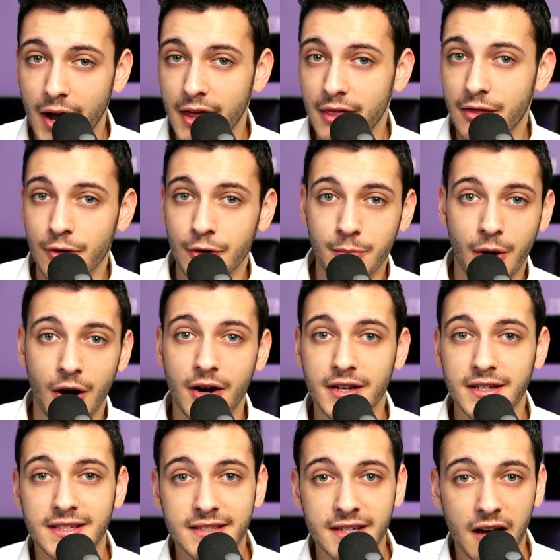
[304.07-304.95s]

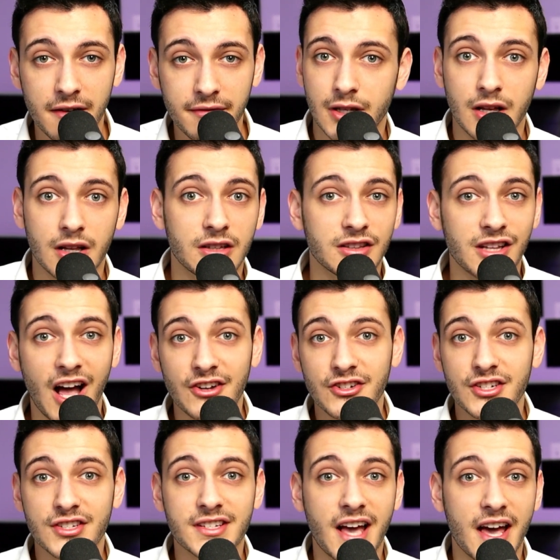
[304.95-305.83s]
third-party stuff,
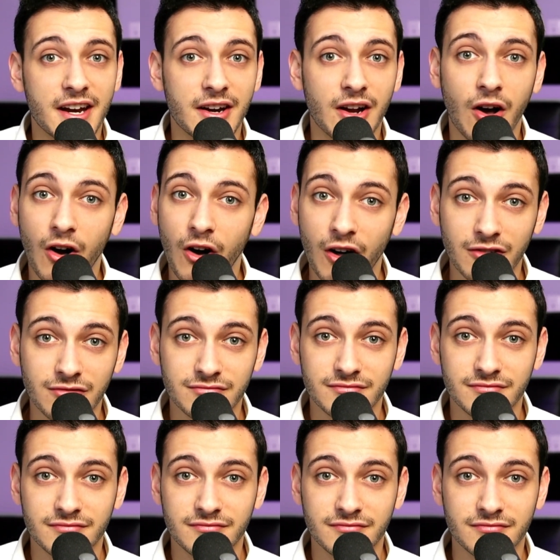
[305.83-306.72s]
Logic's got it all.
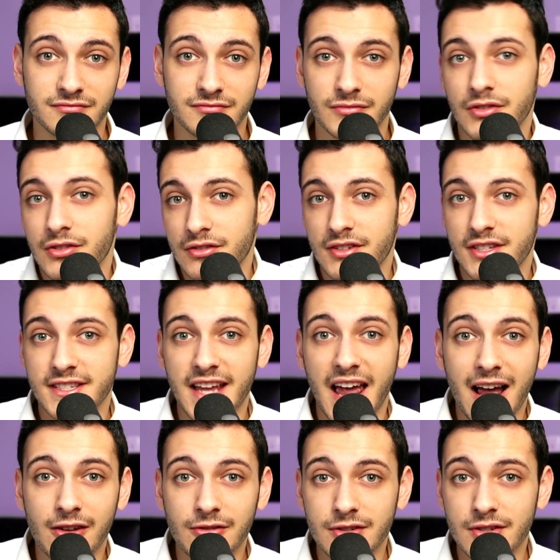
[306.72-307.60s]

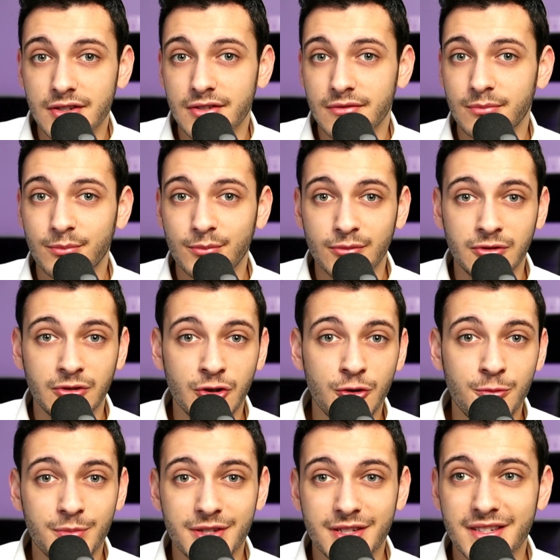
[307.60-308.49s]
Sounds,
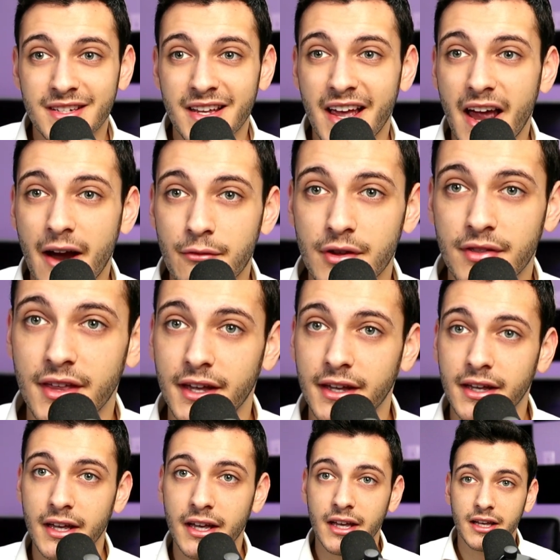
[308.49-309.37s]
loops, everything.
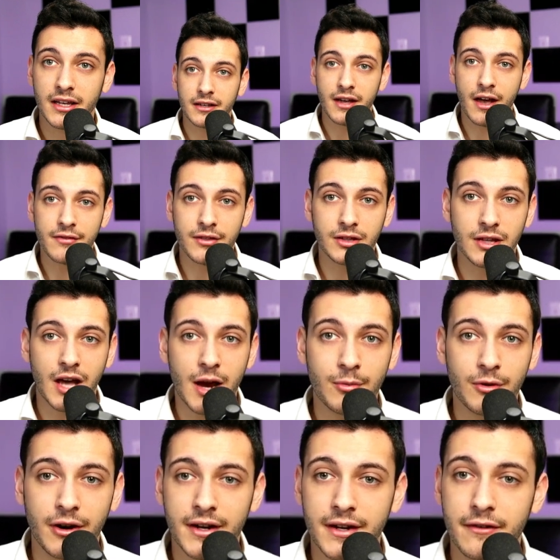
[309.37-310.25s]
You have the
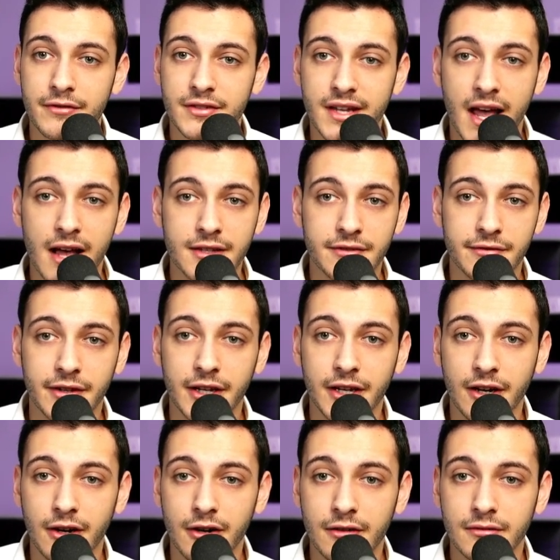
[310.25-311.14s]
library of sounds over
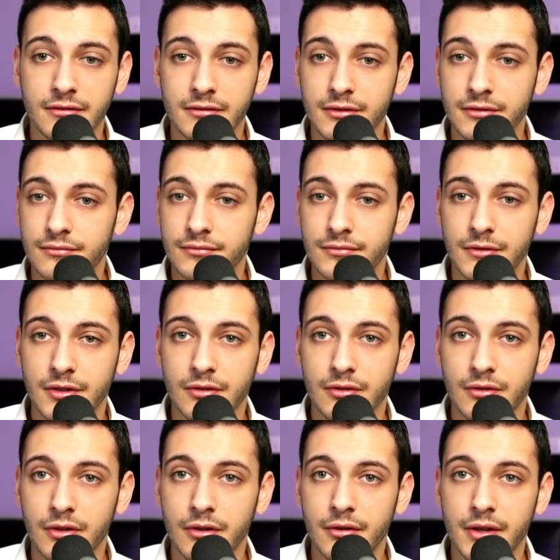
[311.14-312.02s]
here.
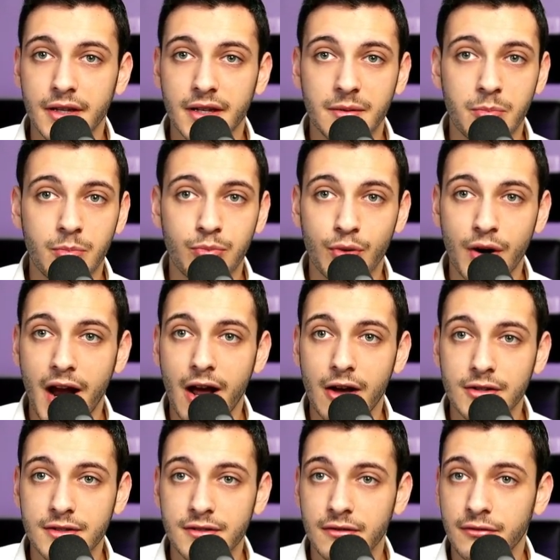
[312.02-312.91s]
Literally
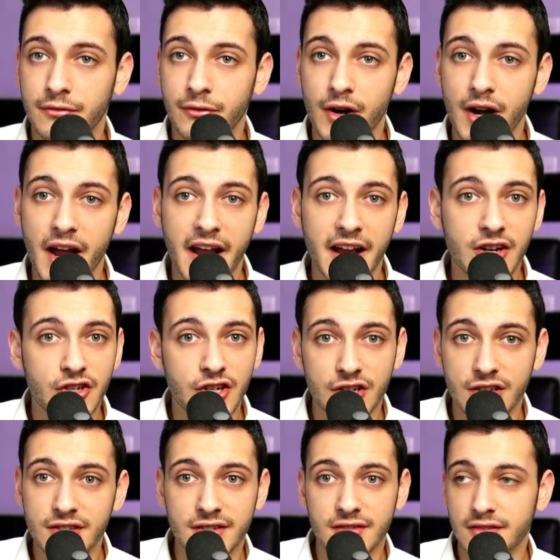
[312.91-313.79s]
browse for
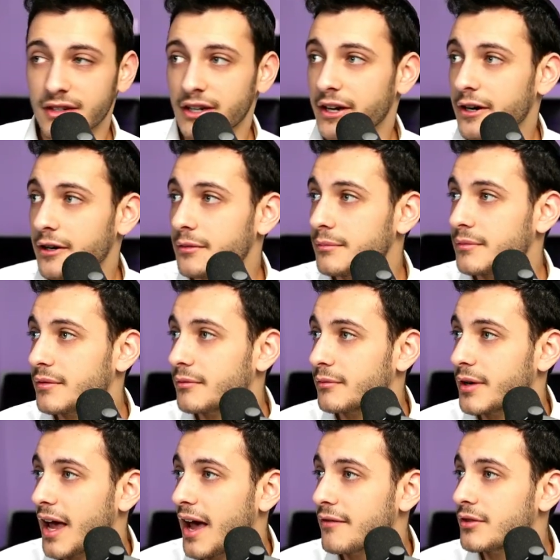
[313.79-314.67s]
ages here.
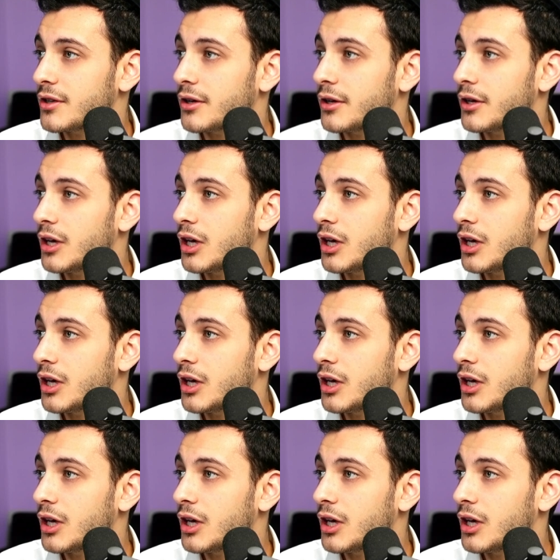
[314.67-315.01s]
We have the